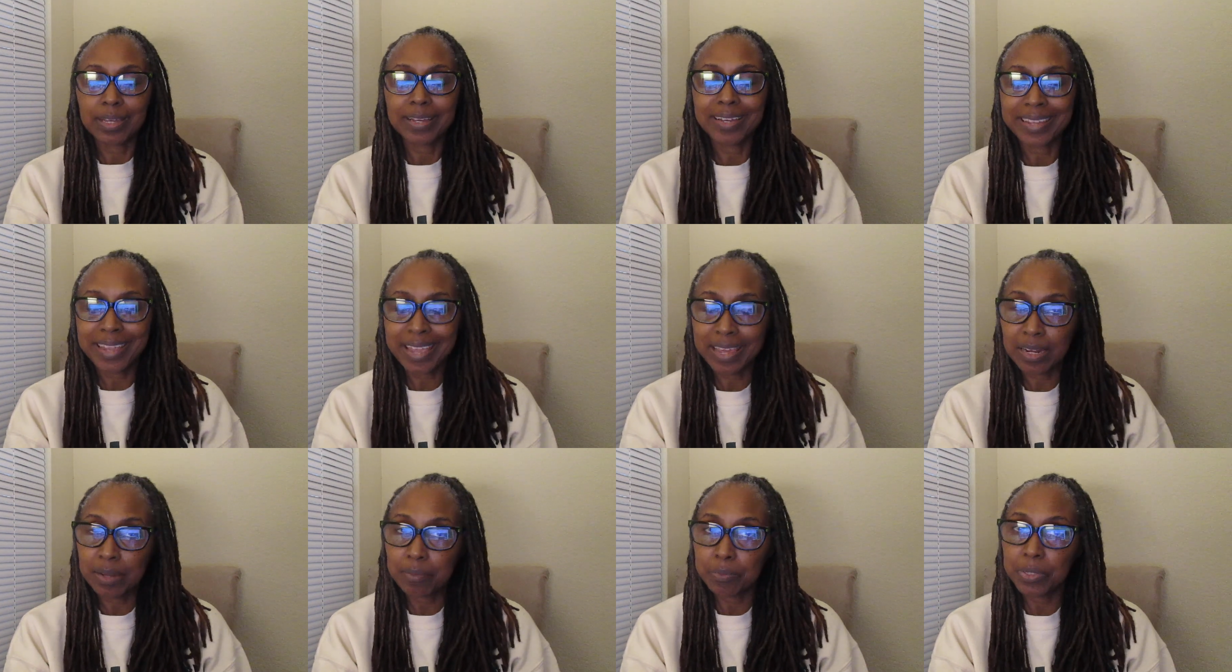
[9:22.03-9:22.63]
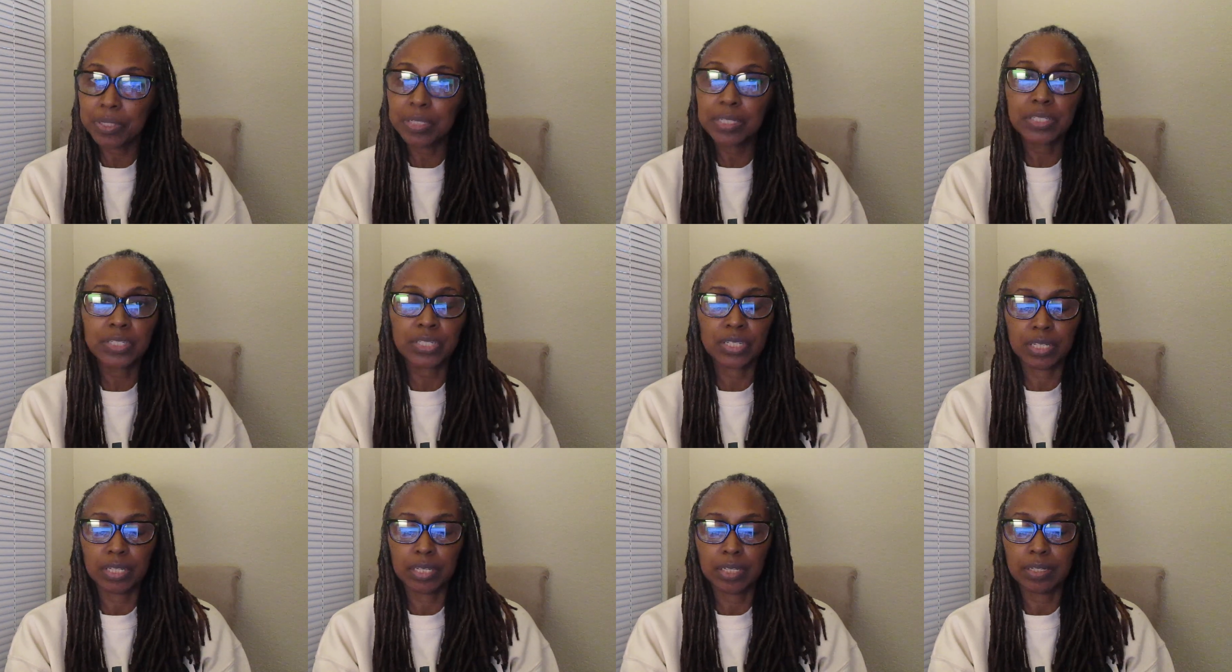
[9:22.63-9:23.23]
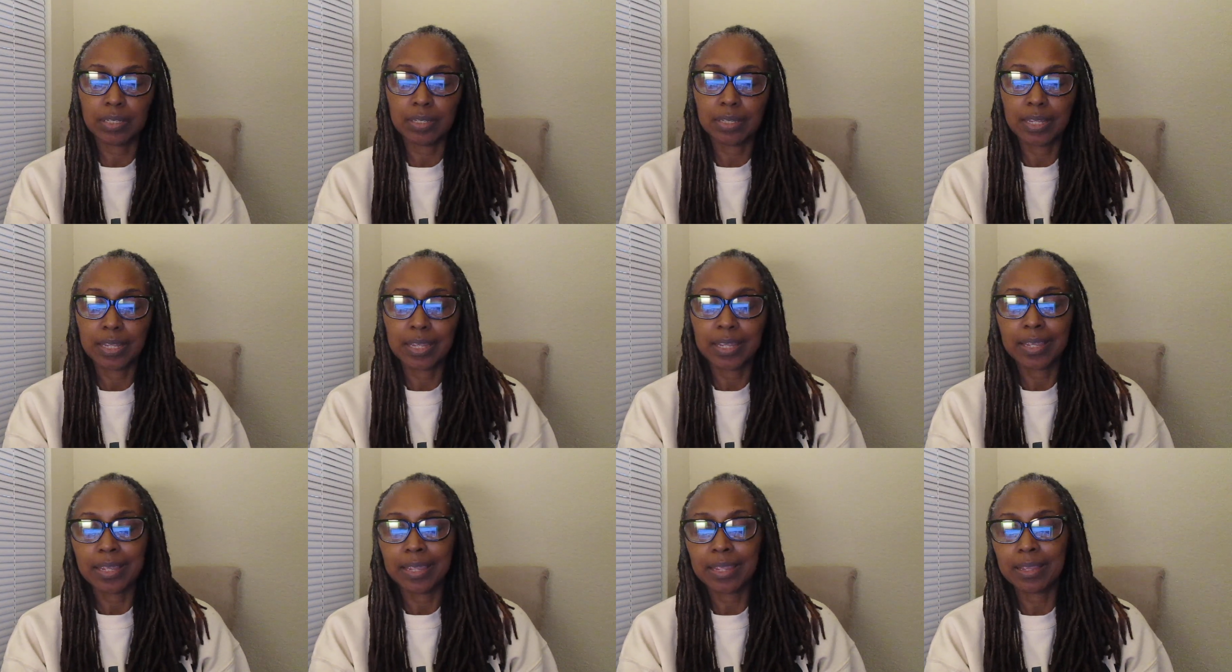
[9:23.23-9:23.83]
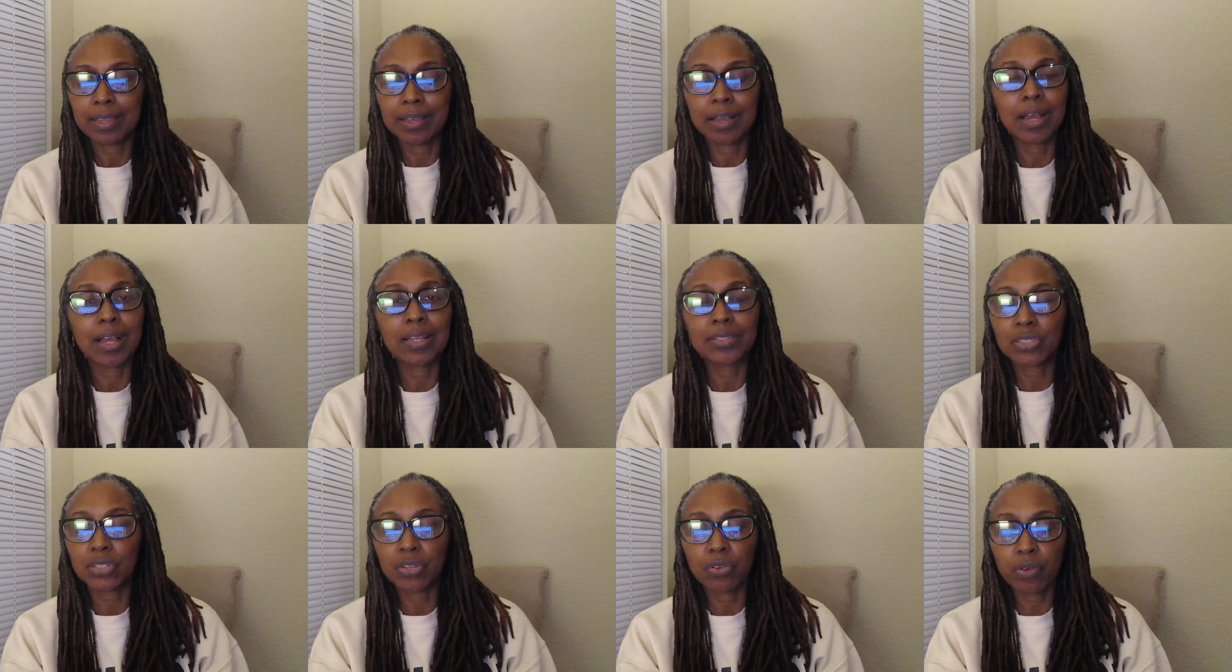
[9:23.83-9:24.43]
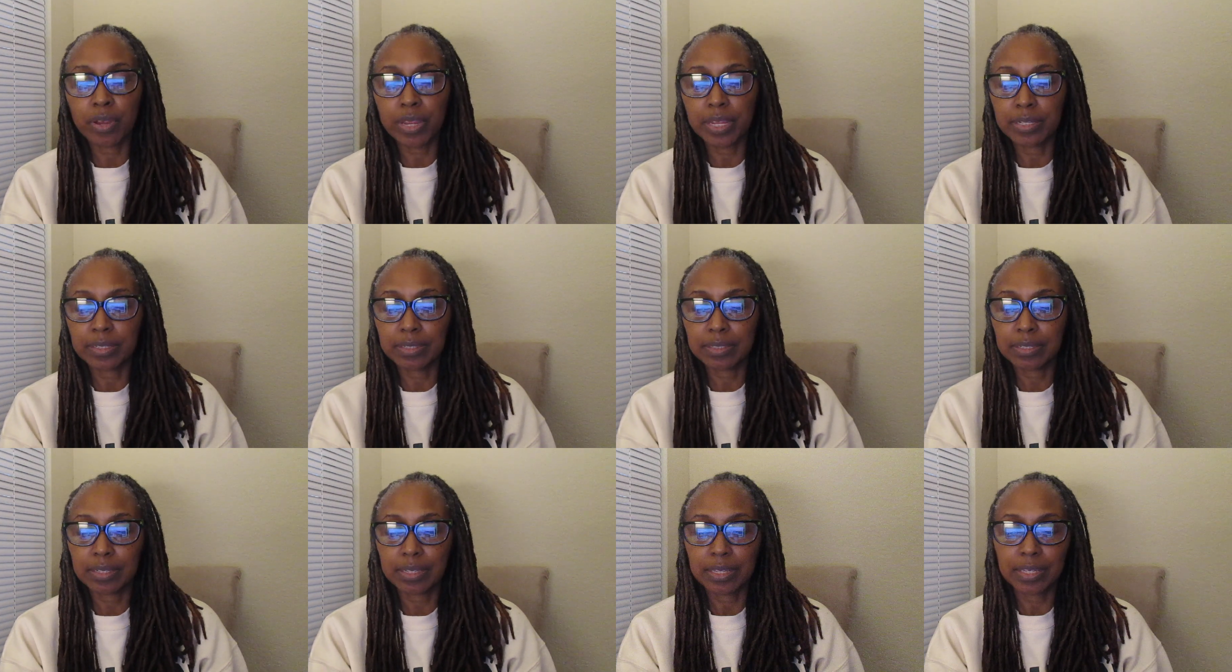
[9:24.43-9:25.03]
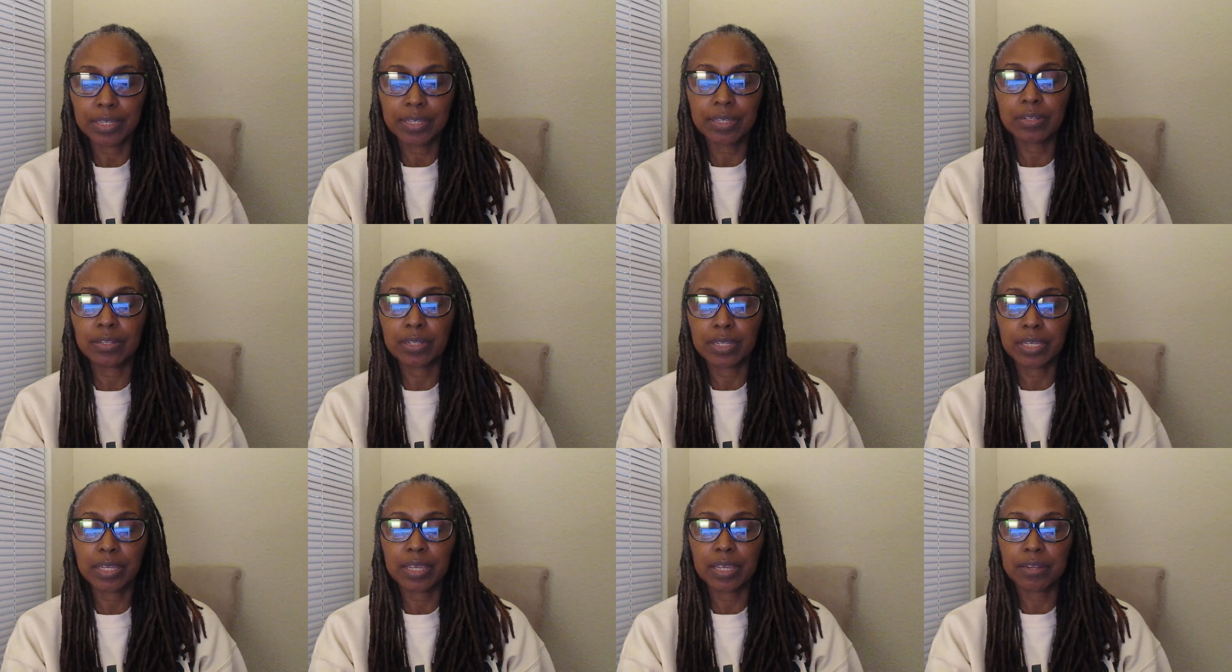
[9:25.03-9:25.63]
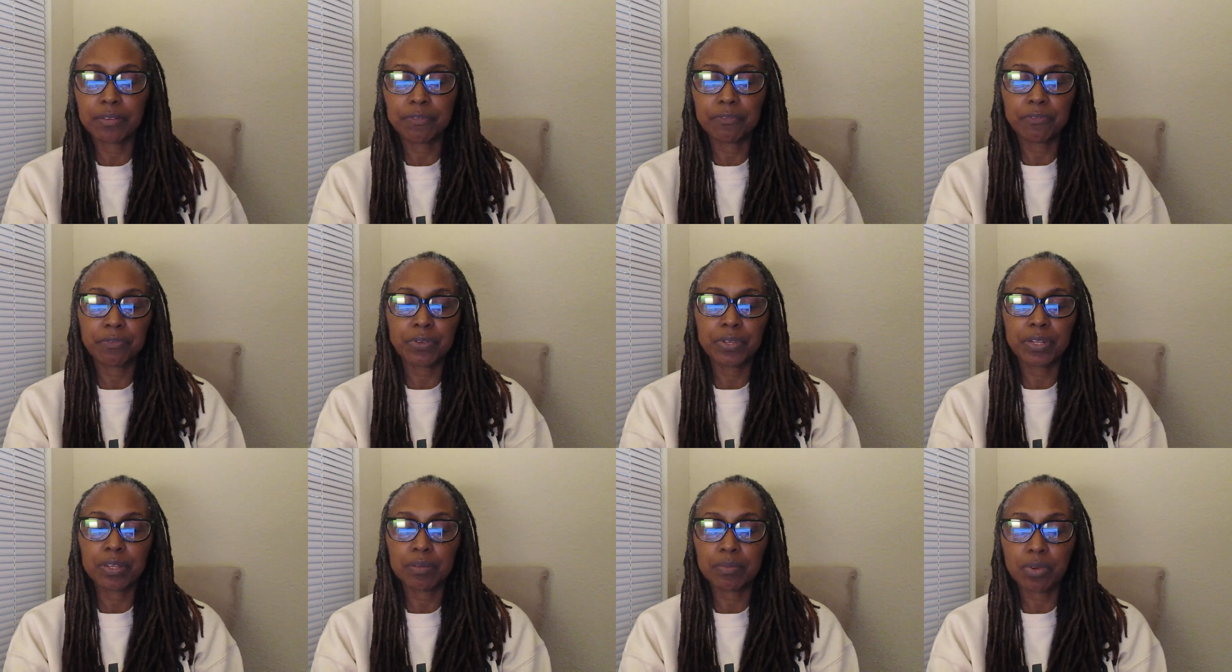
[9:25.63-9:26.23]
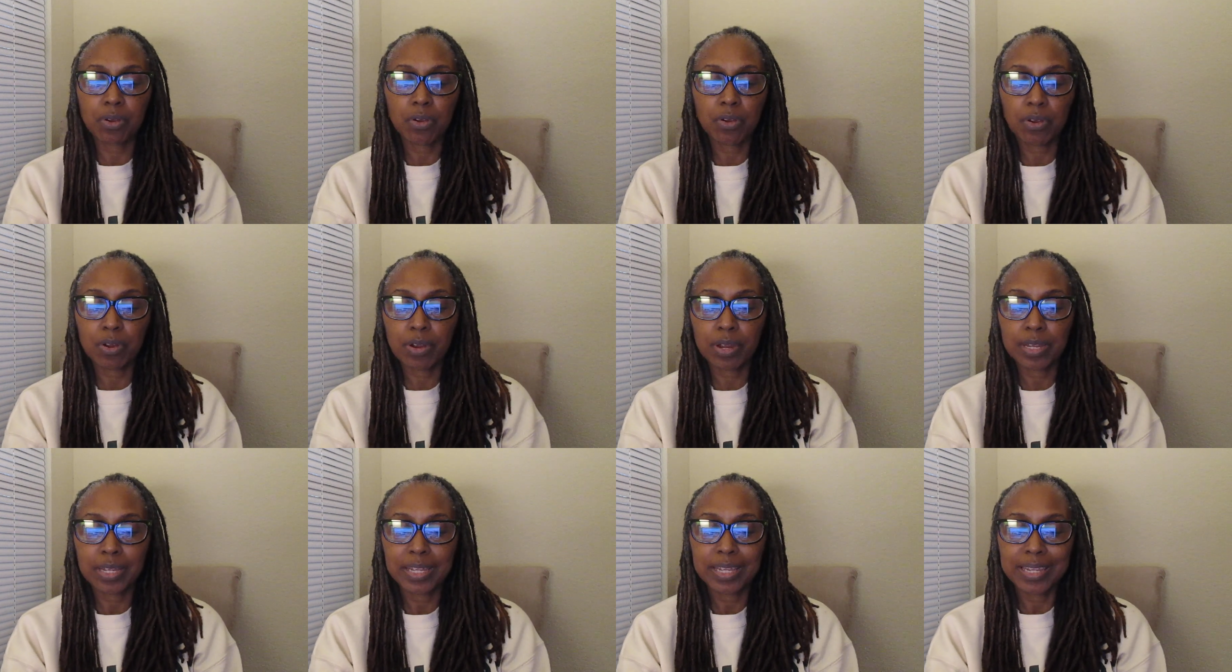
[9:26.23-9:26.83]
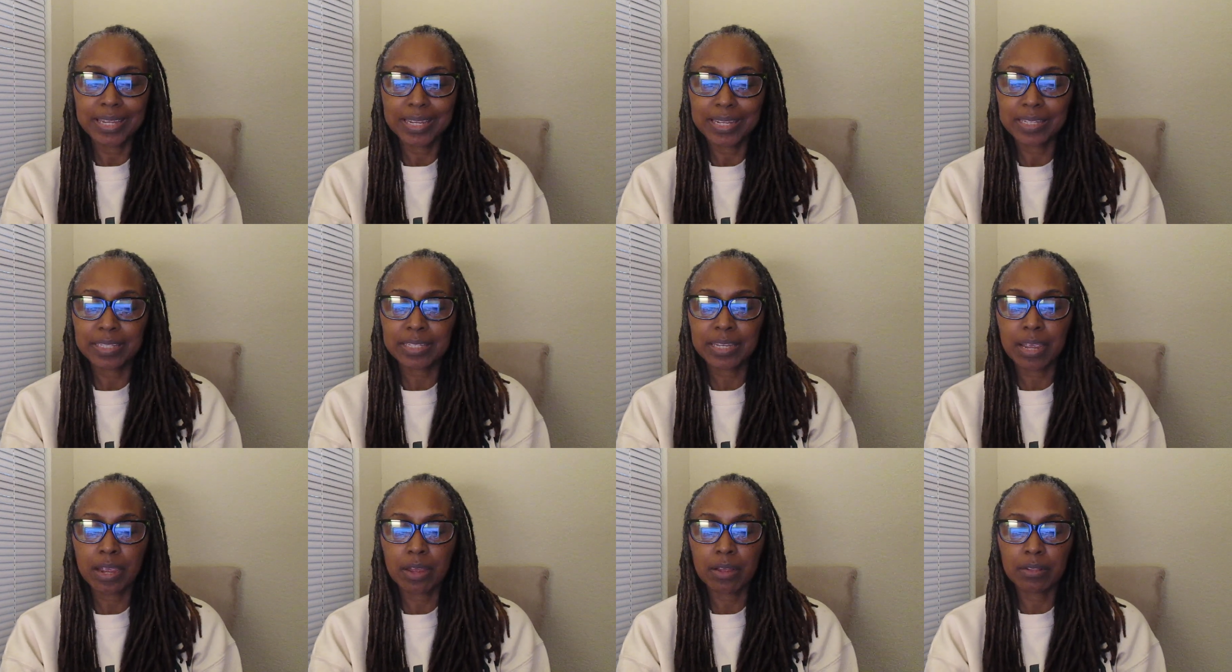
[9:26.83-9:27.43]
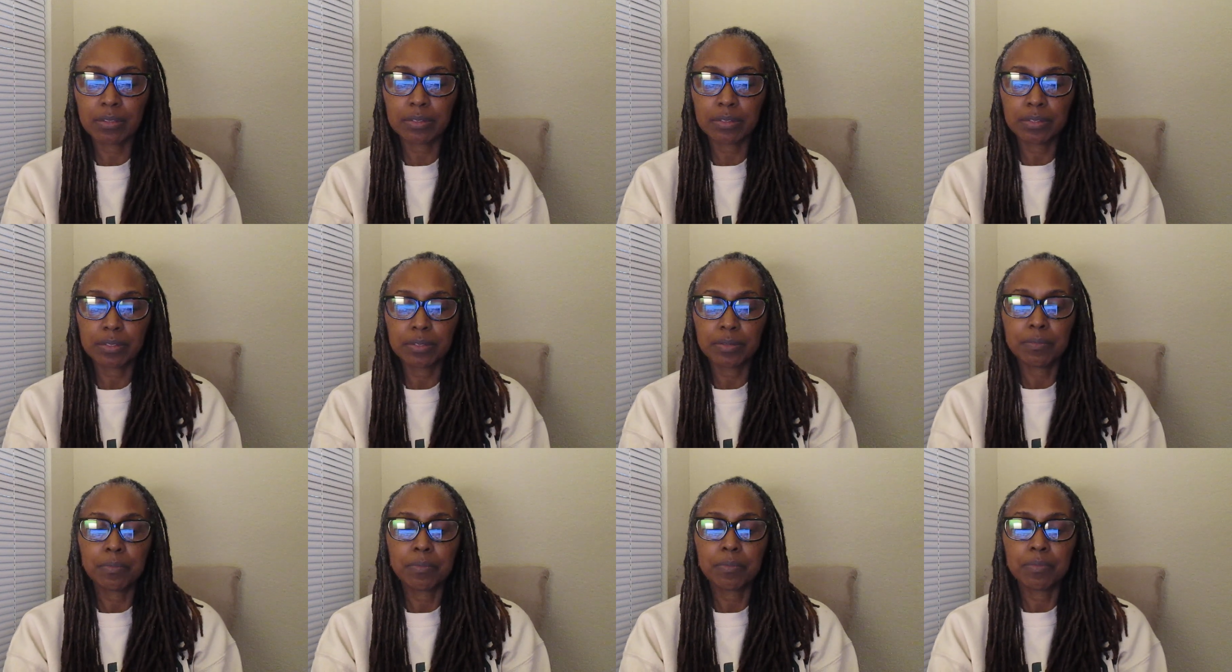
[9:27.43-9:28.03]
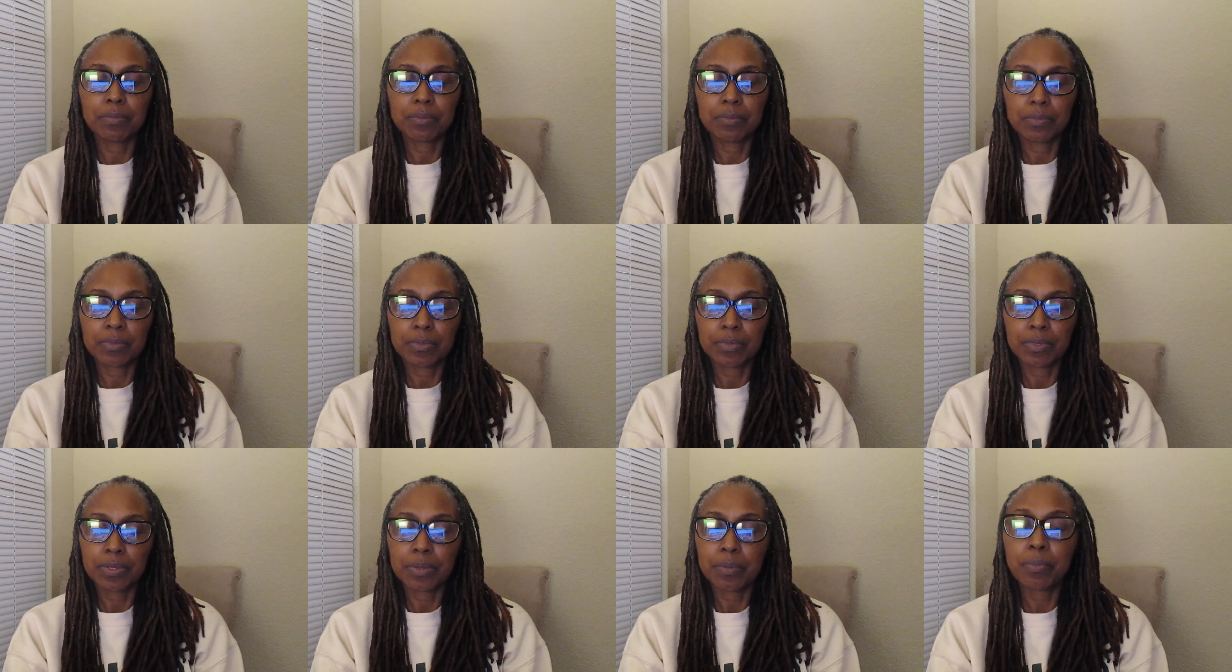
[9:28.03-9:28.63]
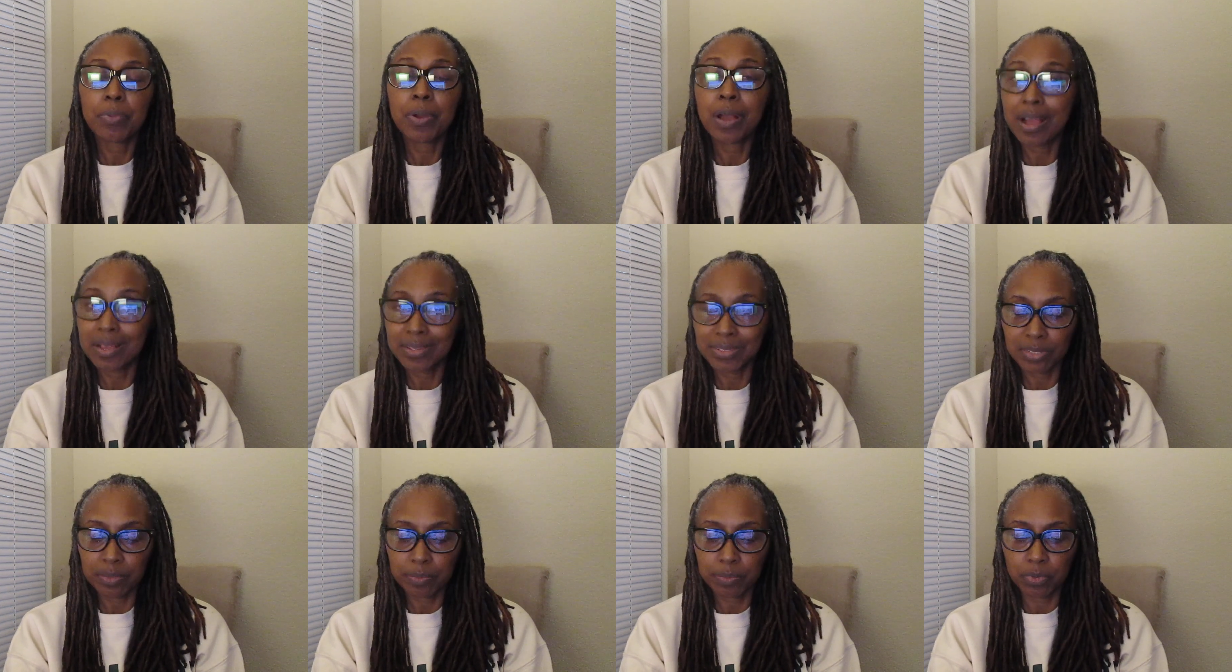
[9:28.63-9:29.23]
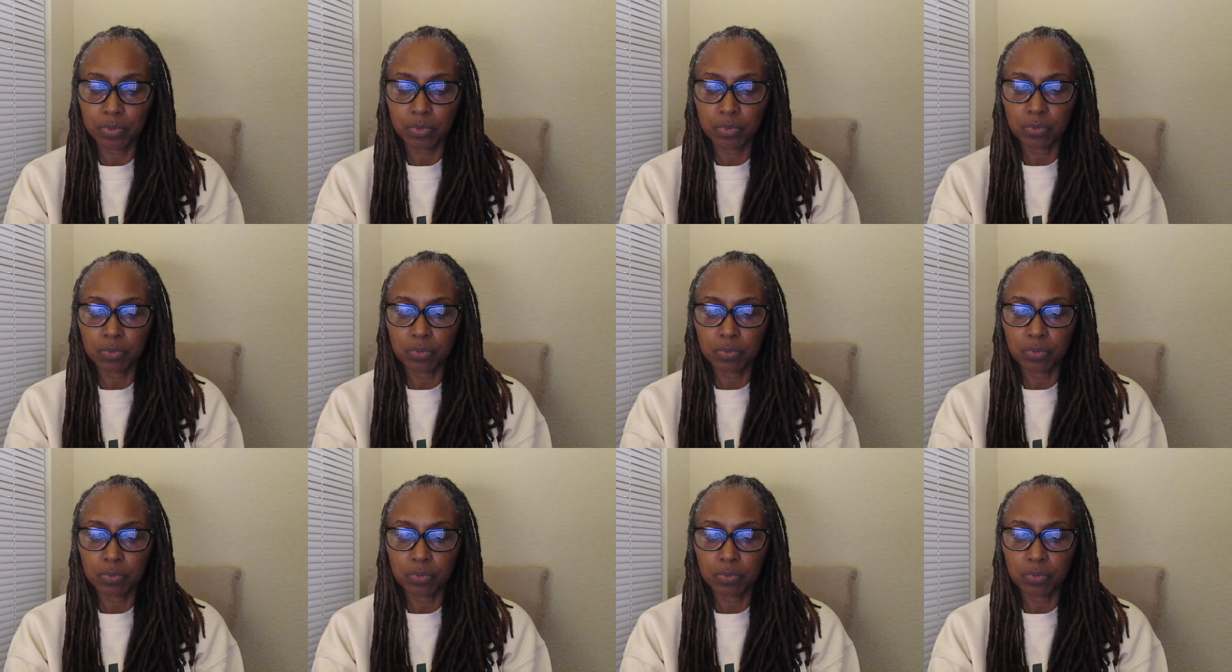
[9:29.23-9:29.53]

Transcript: accountability, and God's grace, healing and freedom are entirely possible.